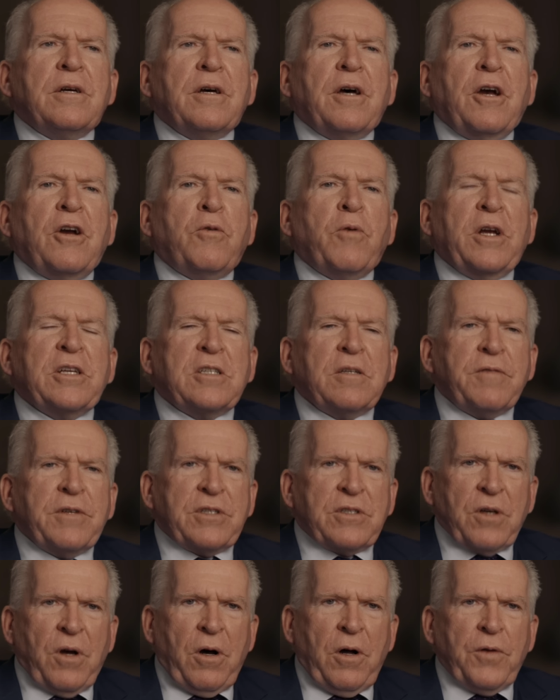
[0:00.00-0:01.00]
aggressive
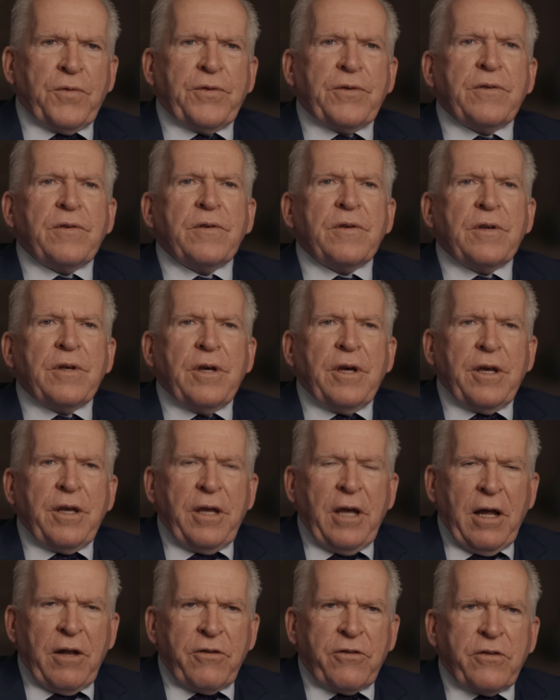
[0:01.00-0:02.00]
assault
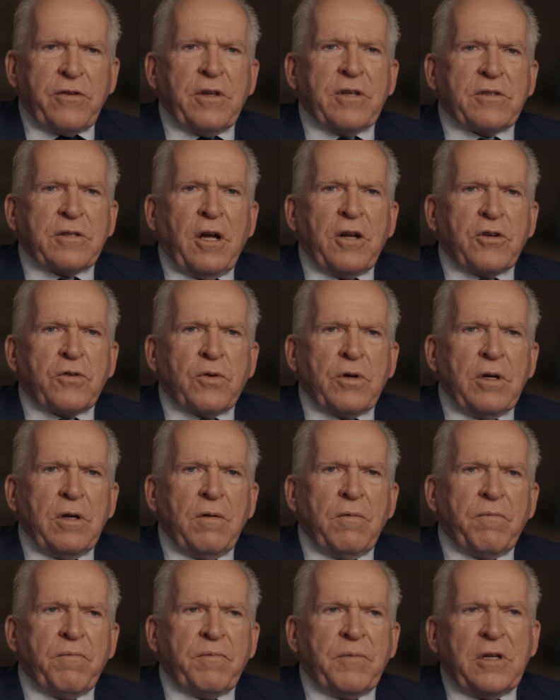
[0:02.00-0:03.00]
against this
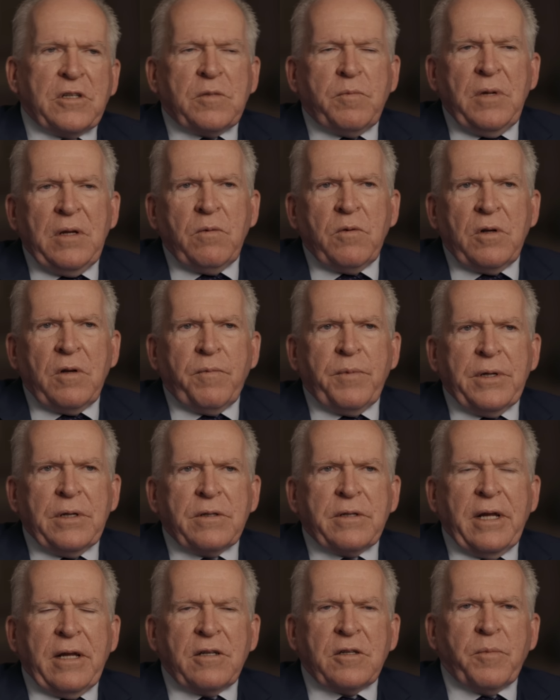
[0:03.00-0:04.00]
country that to me would have
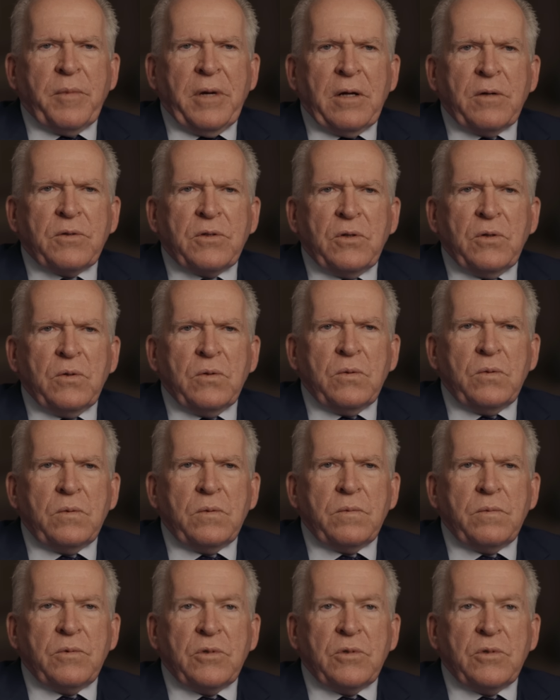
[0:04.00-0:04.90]
been tantamount to